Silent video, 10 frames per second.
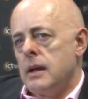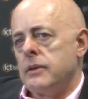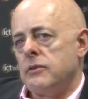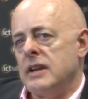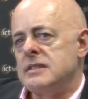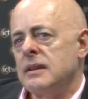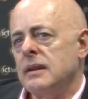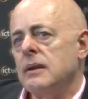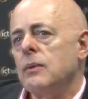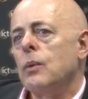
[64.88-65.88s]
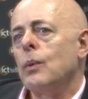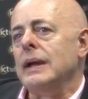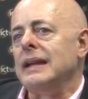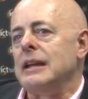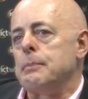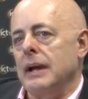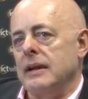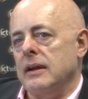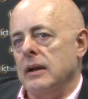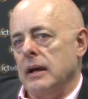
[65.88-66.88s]
The reason we need
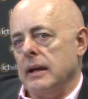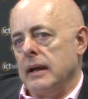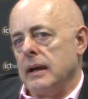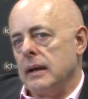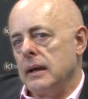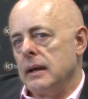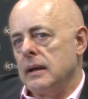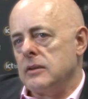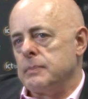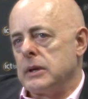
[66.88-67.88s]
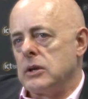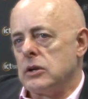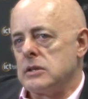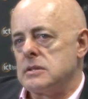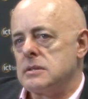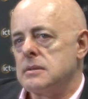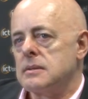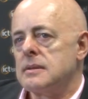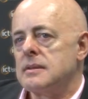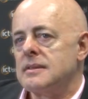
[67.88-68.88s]
blended learning is because
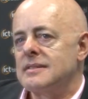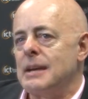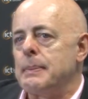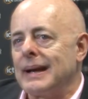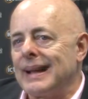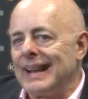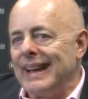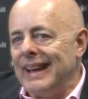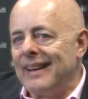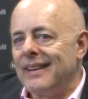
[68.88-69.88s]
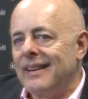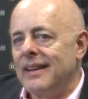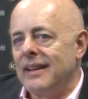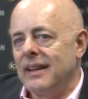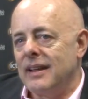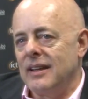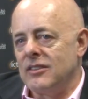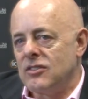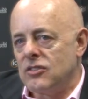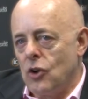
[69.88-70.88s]
typically,
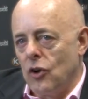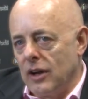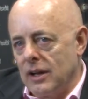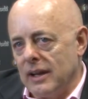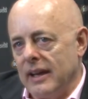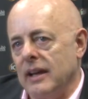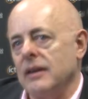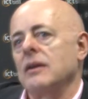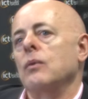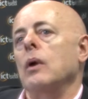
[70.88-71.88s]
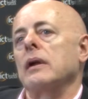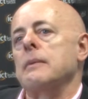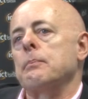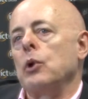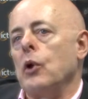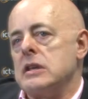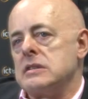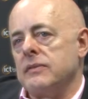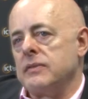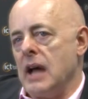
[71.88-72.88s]
historically, what
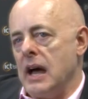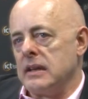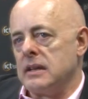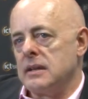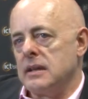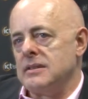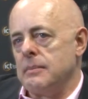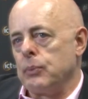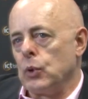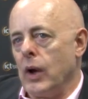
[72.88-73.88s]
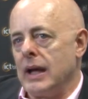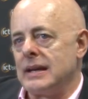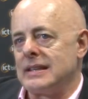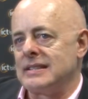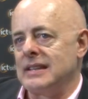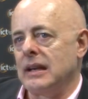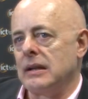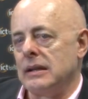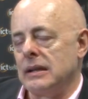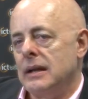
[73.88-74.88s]
employers have done is employ a
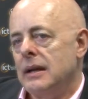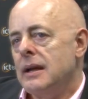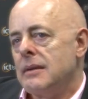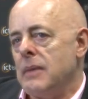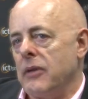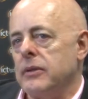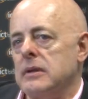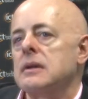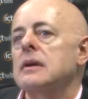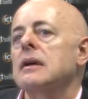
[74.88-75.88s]
single method